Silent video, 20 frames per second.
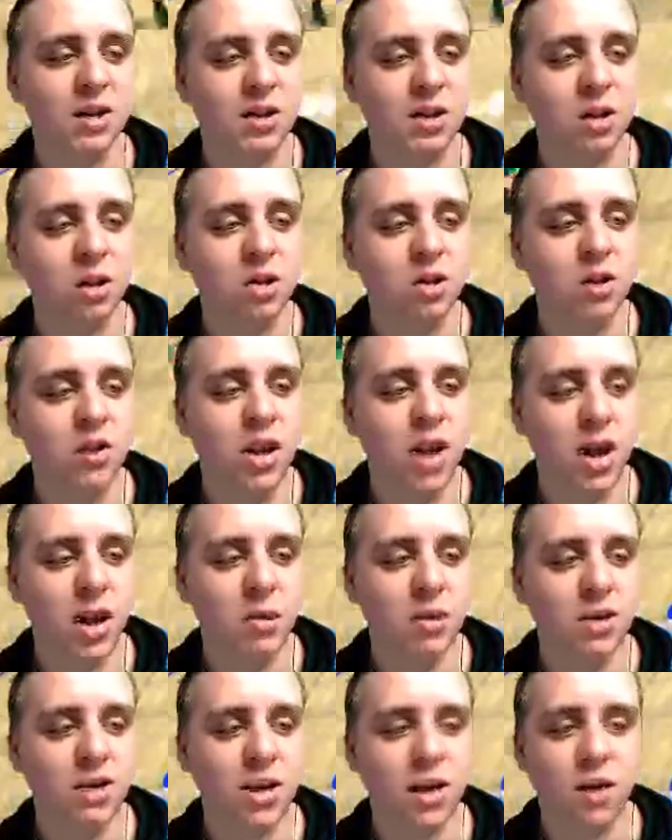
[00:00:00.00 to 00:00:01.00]
still do
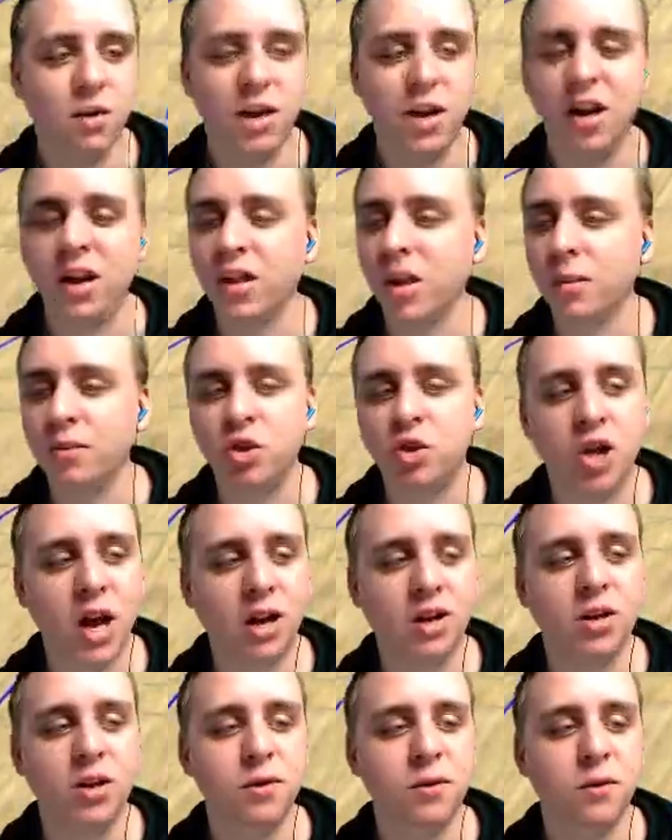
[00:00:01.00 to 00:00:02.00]
commentary in an
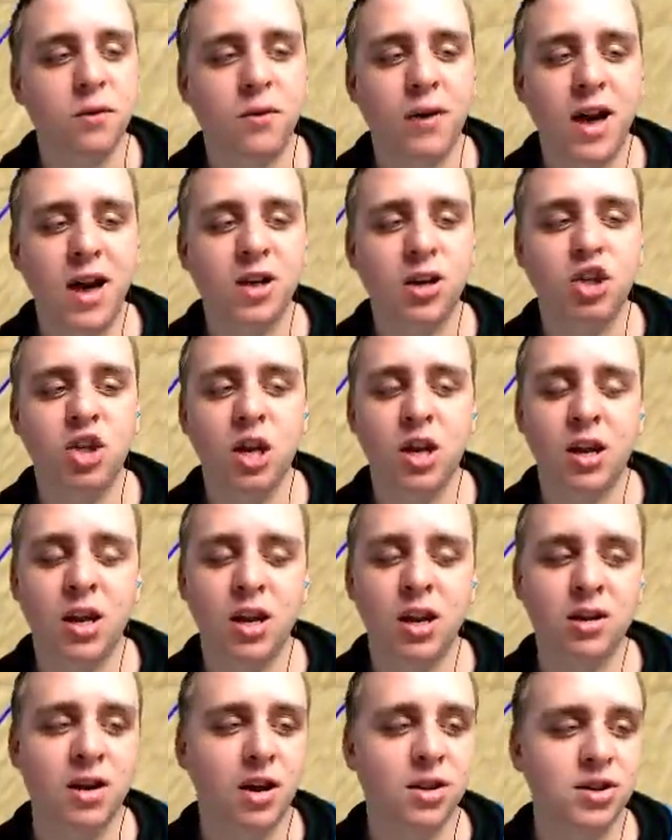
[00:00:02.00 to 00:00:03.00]
objective fashion
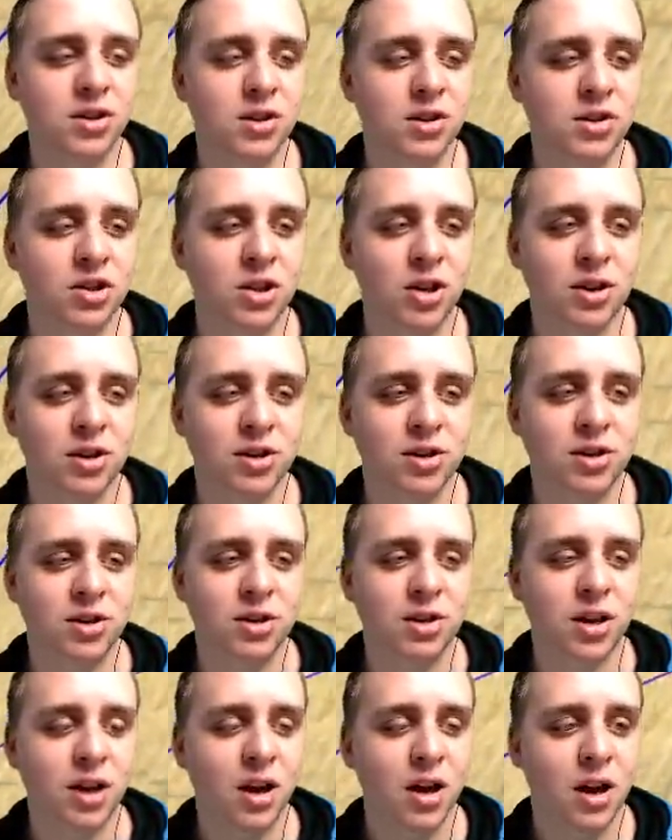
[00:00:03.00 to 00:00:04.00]
and doesn't just,
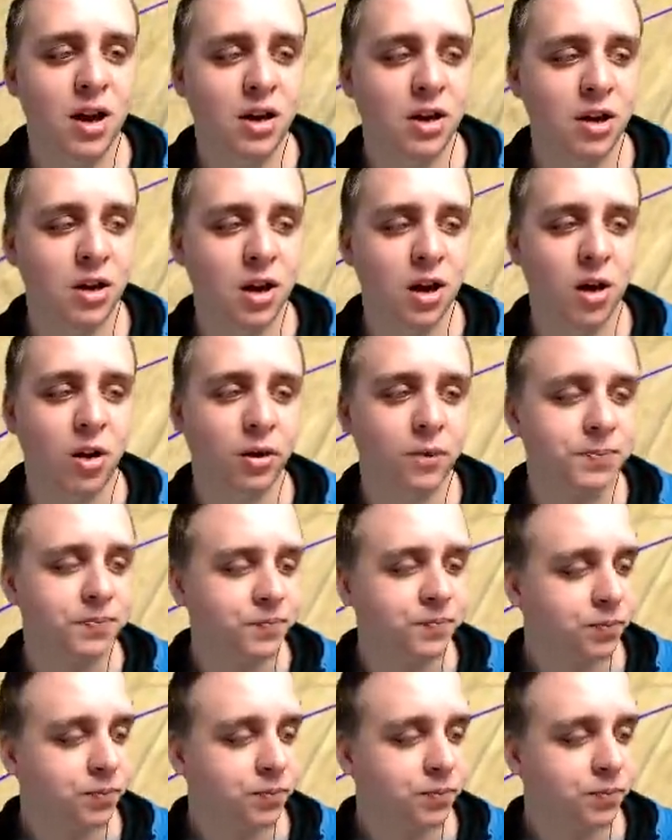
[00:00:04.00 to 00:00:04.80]
you know,